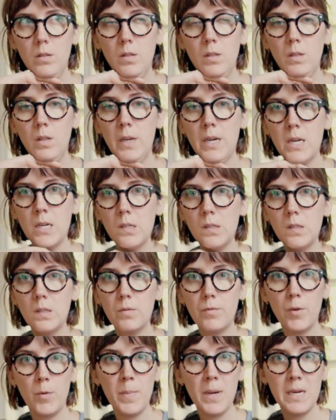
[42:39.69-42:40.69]

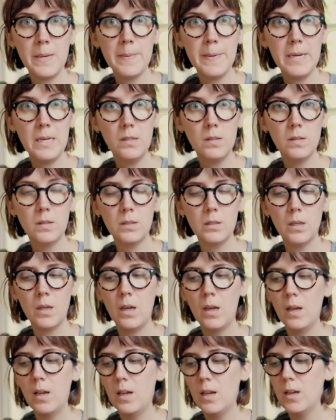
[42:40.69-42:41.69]
slings for babies.
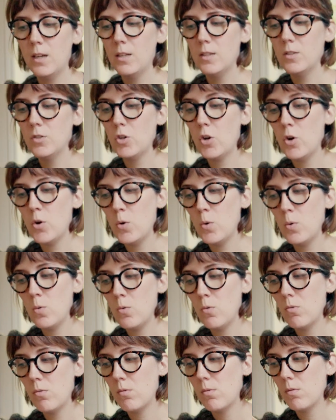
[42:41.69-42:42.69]

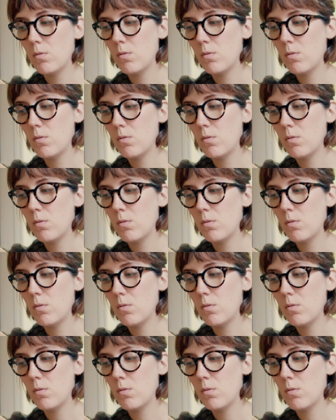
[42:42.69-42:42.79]
So